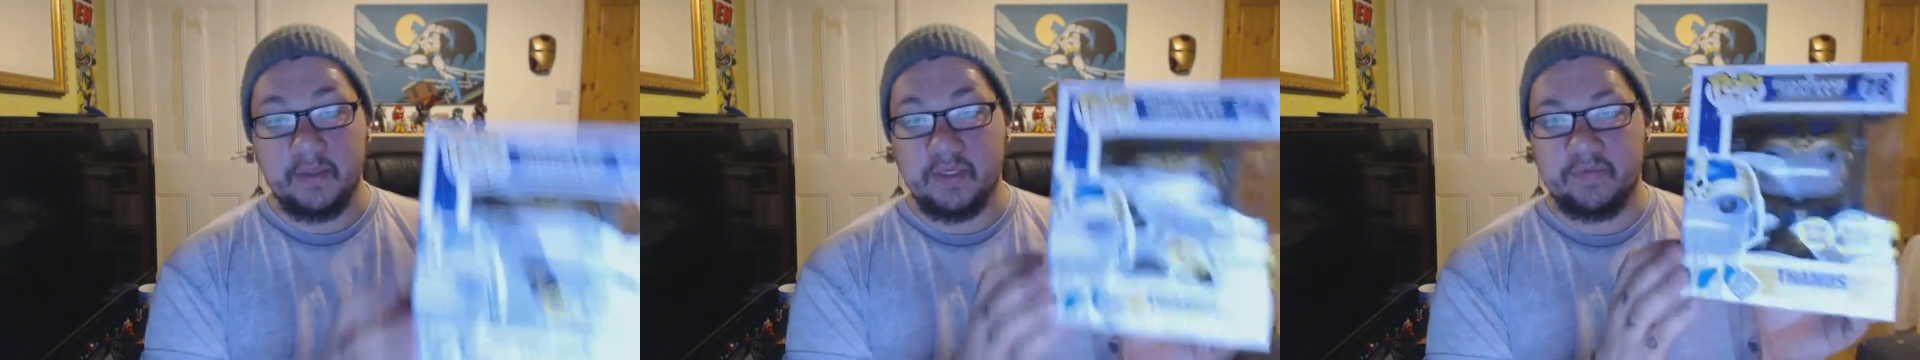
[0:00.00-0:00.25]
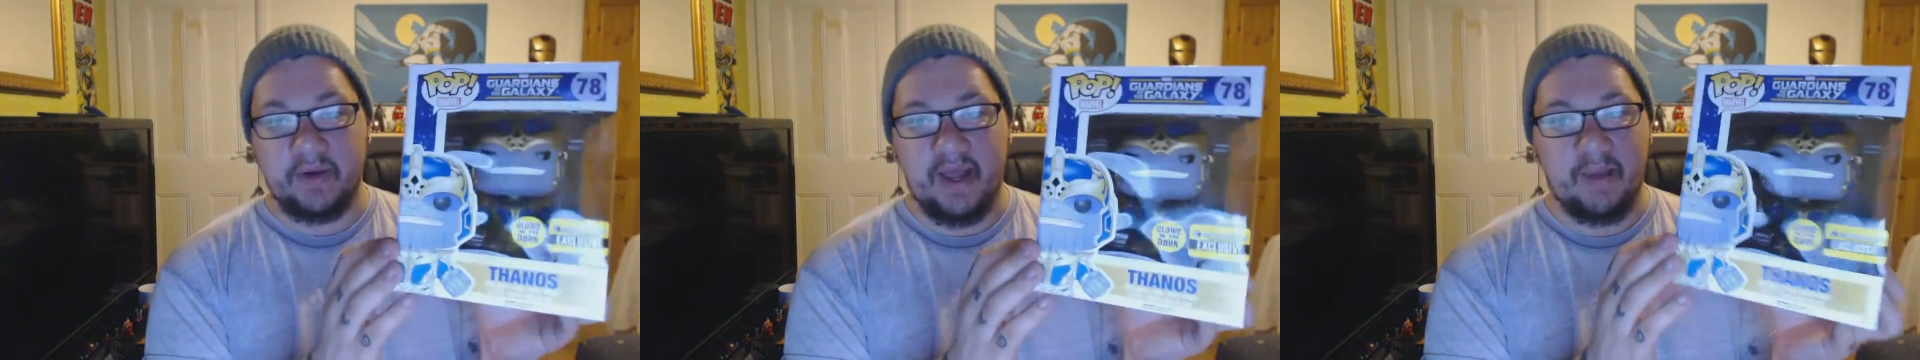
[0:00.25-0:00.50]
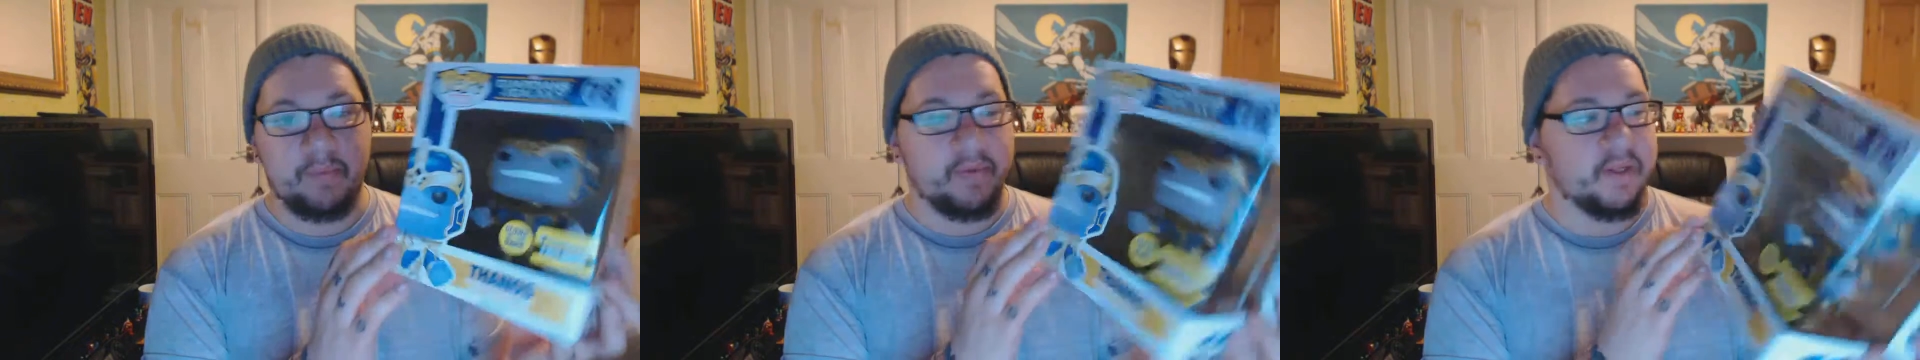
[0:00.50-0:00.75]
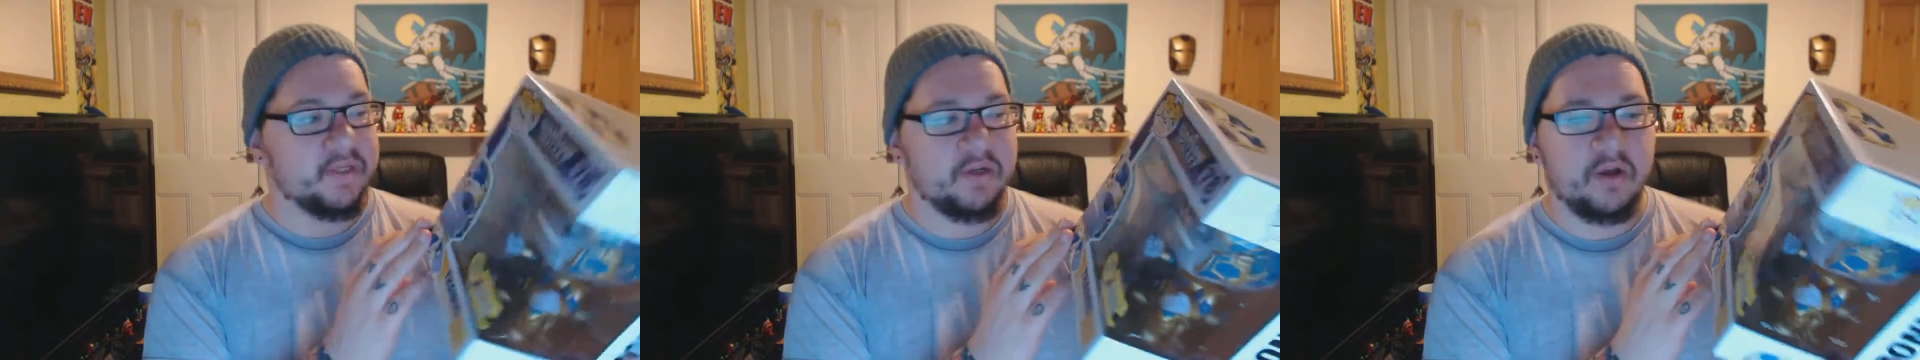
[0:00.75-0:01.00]
I'm just really
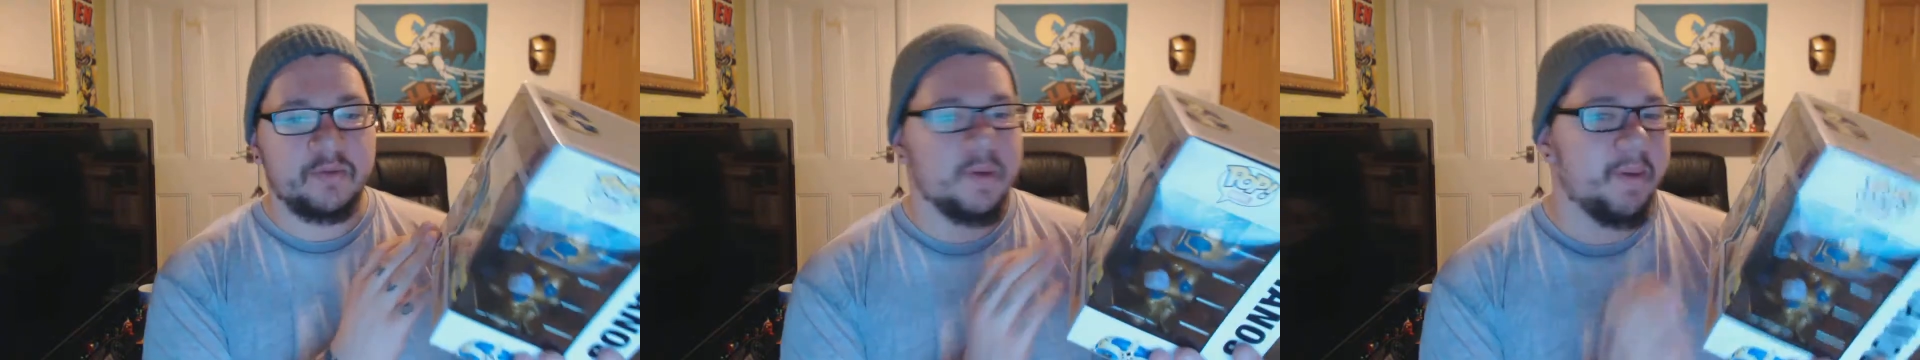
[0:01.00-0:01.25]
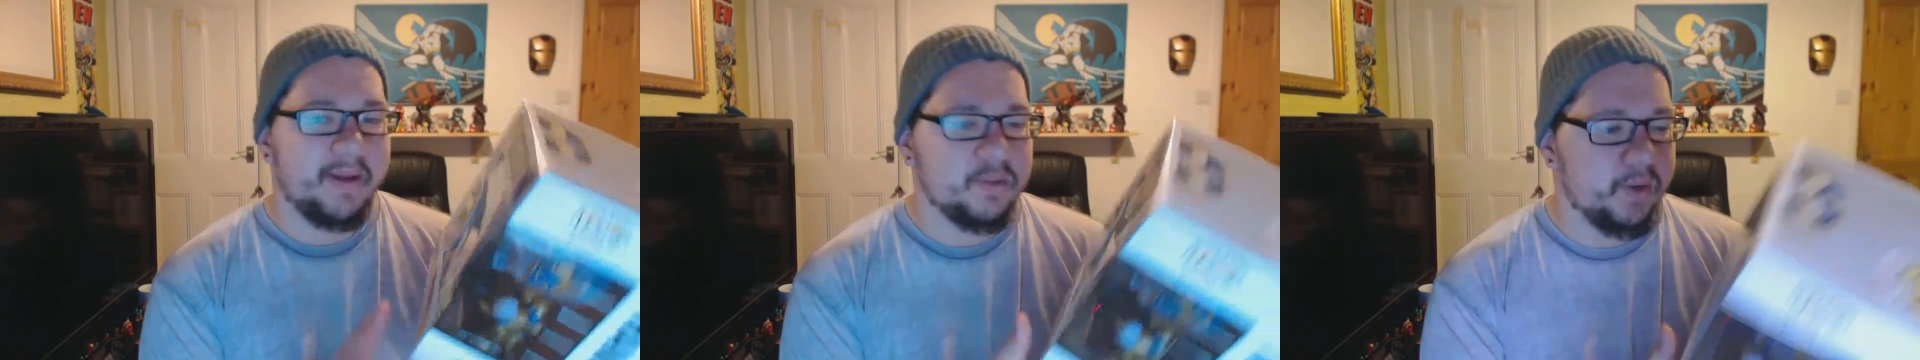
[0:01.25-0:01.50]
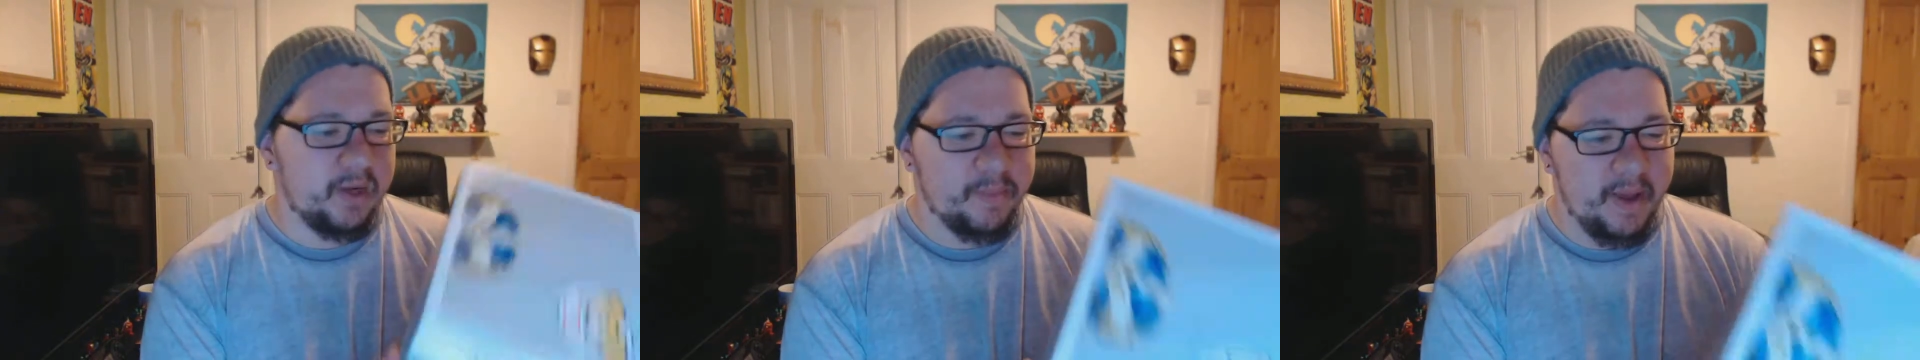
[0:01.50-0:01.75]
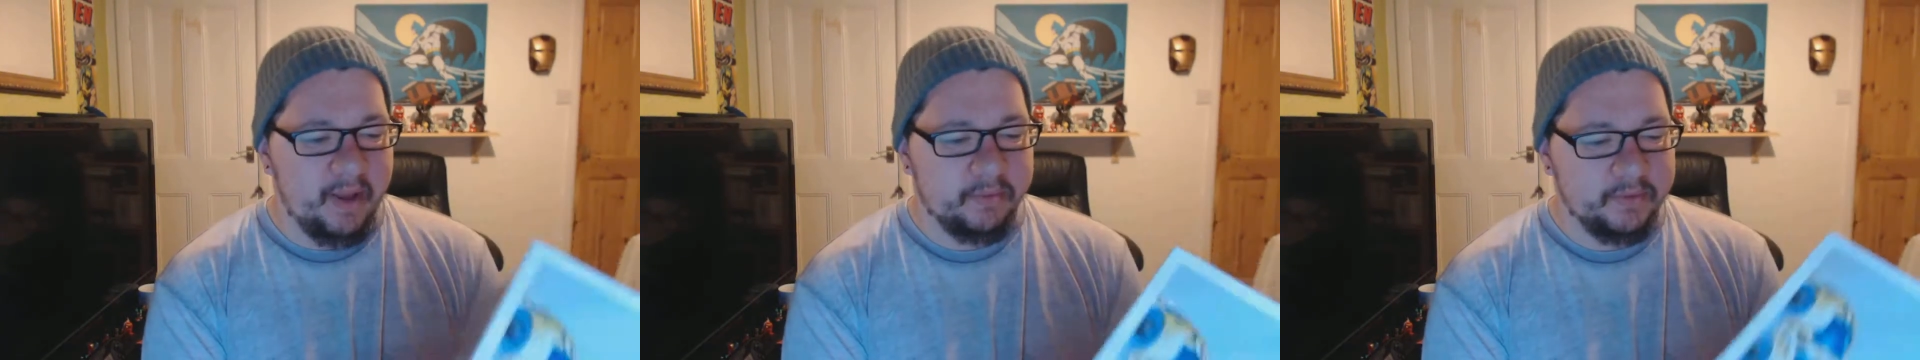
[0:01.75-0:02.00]
happy with this. It cost me about
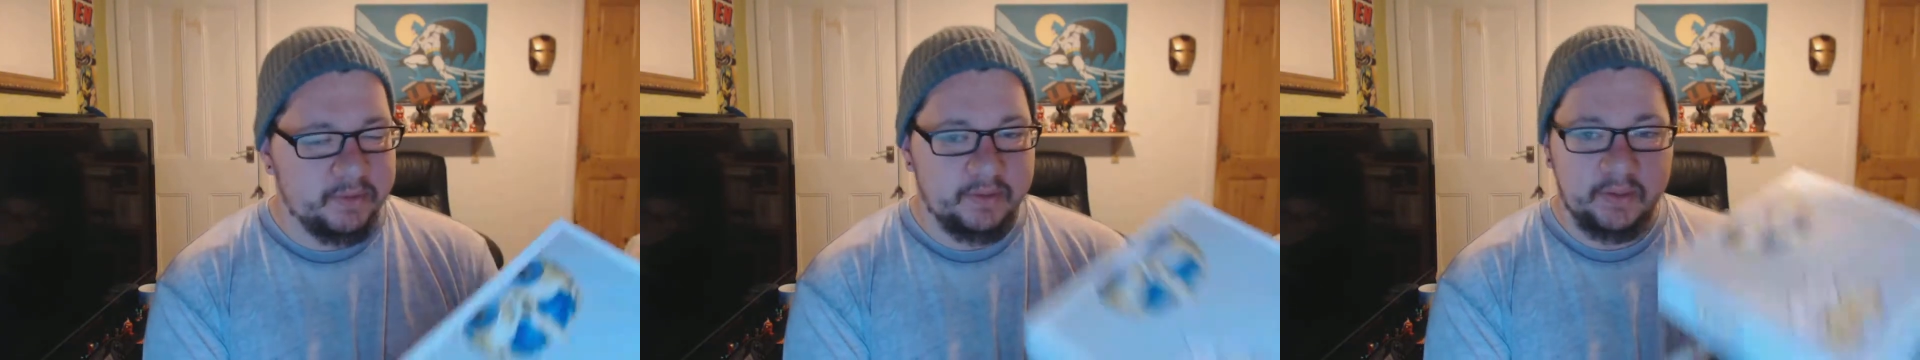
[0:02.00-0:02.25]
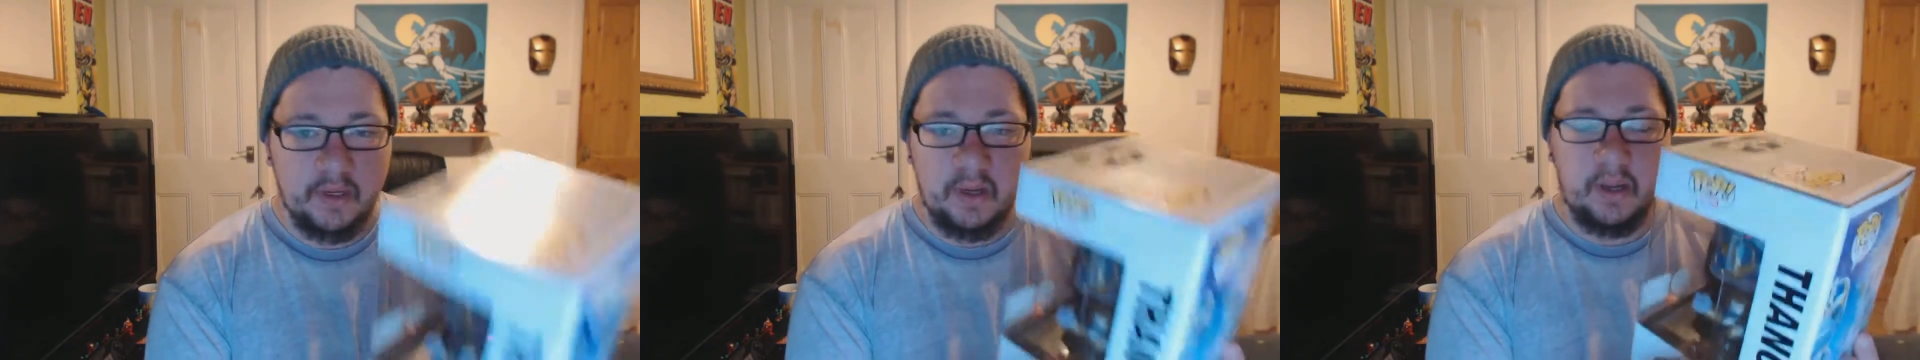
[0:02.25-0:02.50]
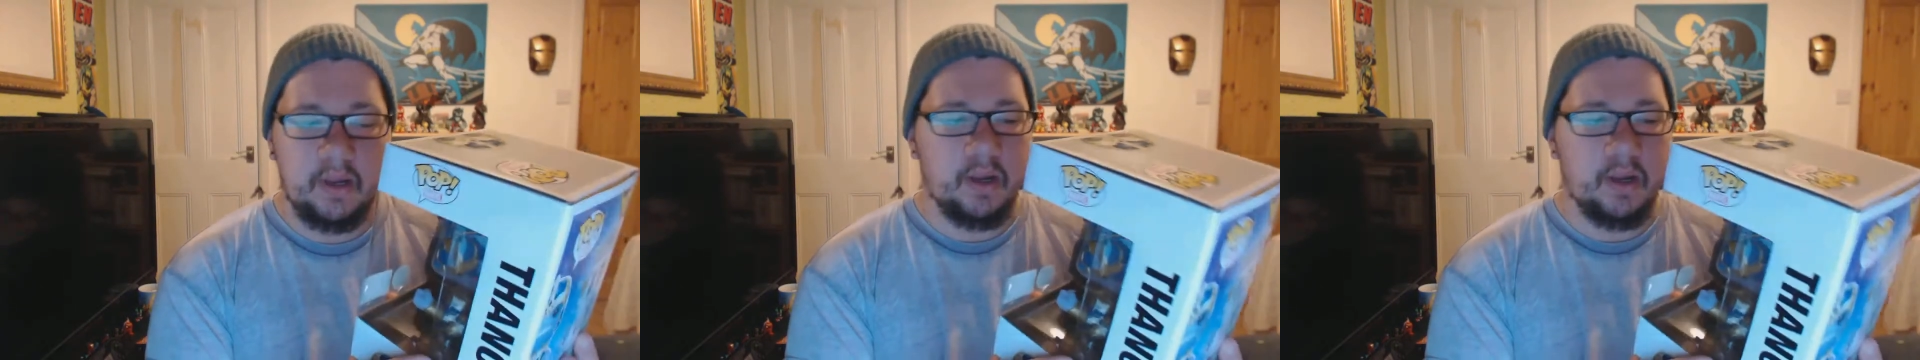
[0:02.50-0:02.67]
£20.